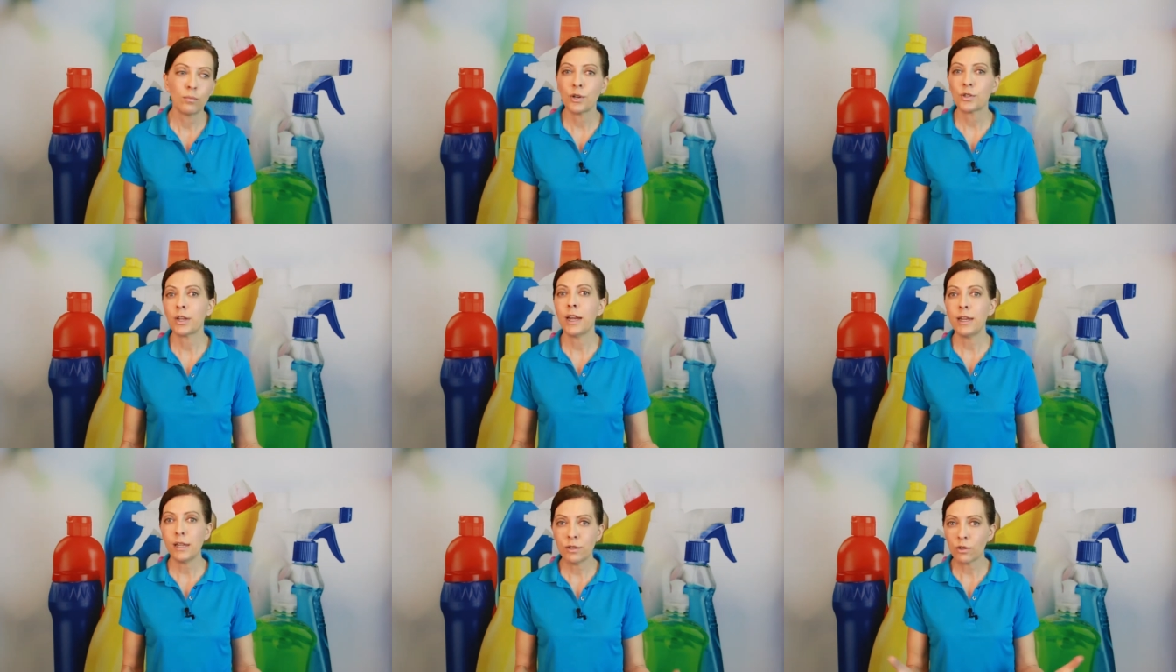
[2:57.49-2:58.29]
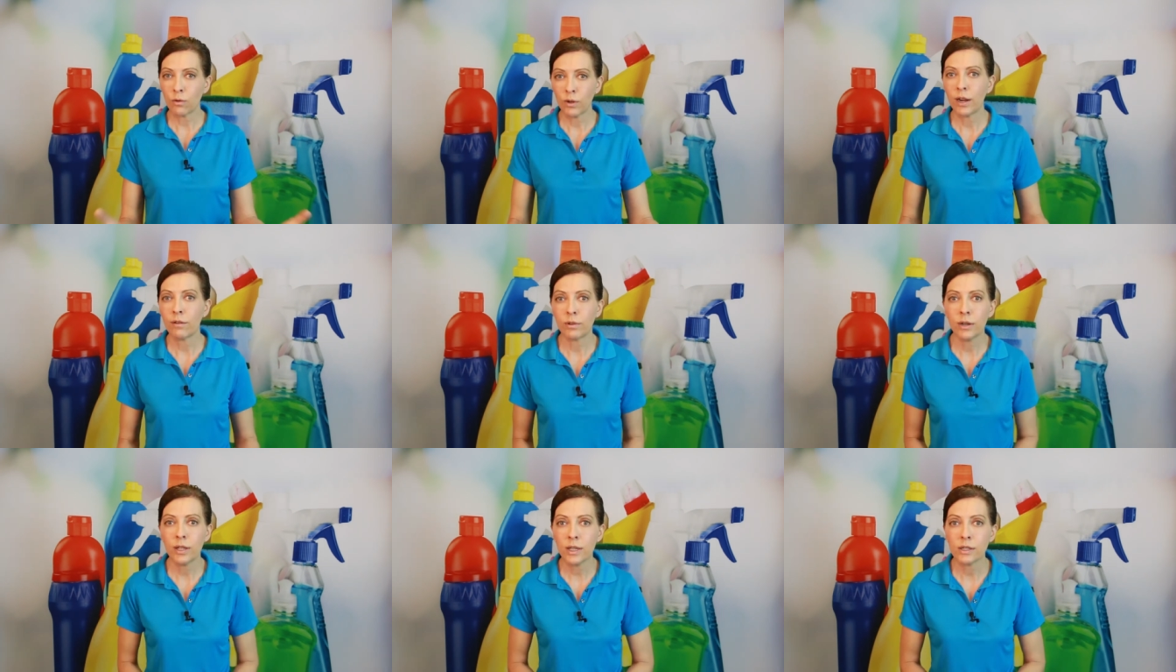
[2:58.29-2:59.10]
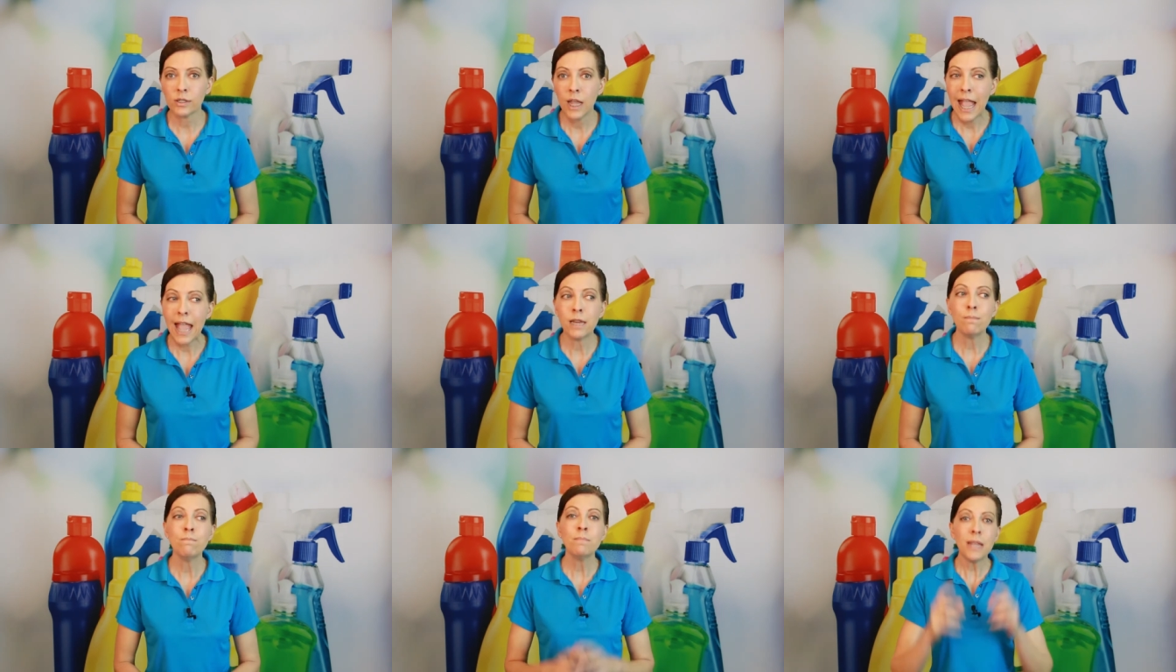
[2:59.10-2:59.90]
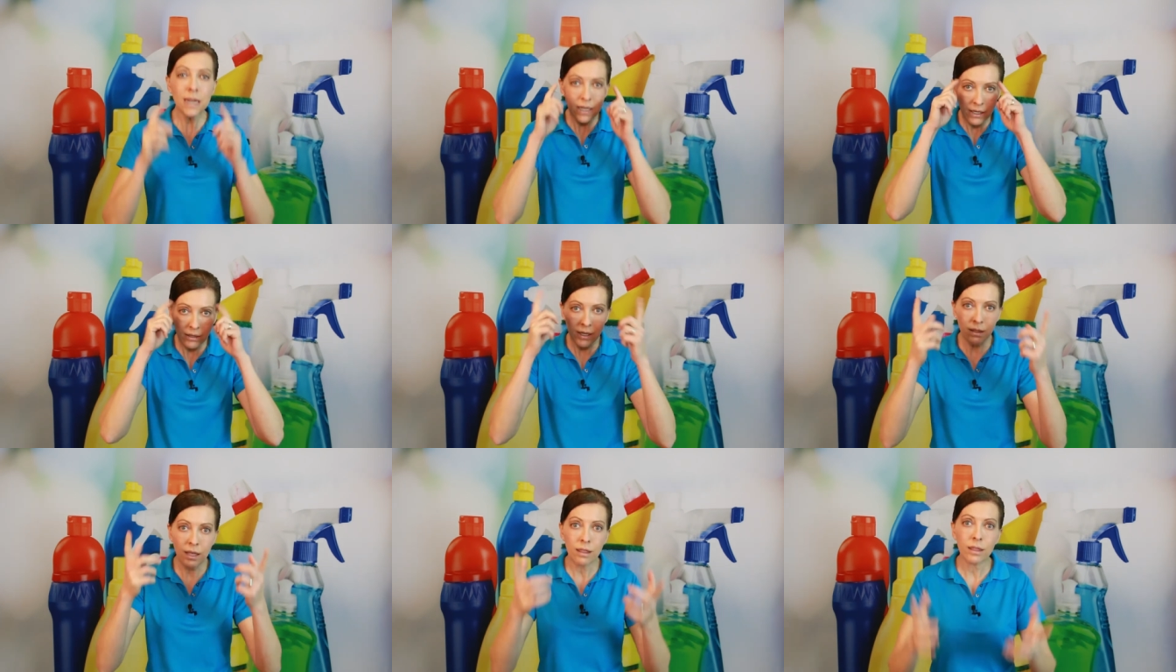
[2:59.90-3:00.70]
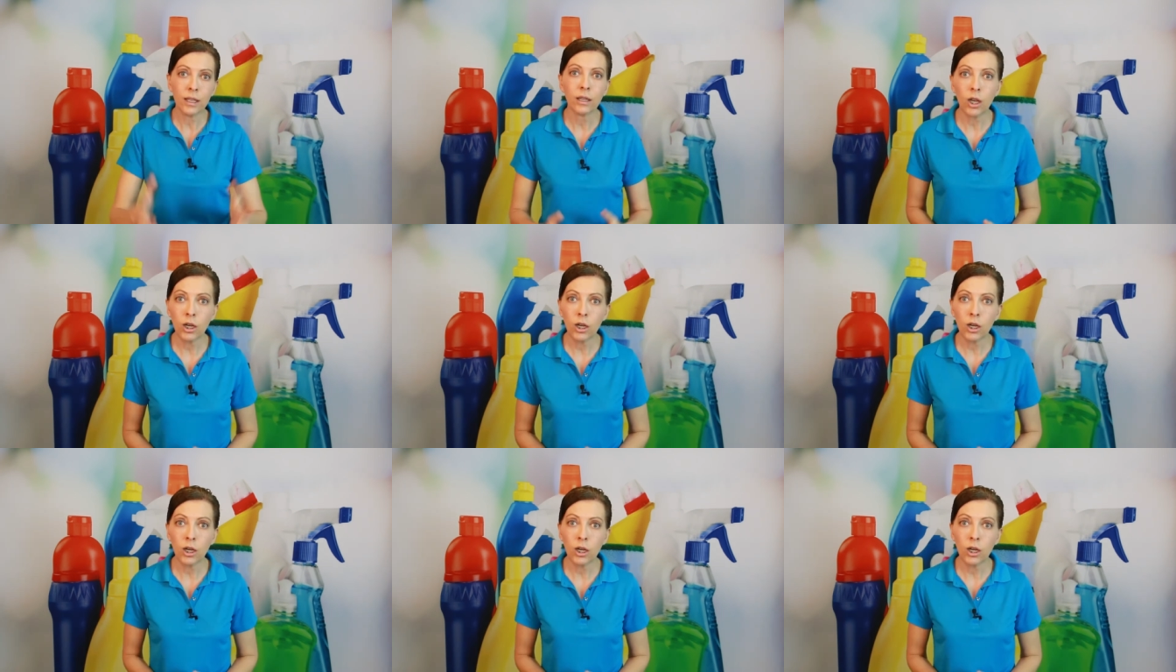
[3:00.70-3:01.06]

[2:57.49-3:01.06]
Mercedes or whatever it is, and immediately they think,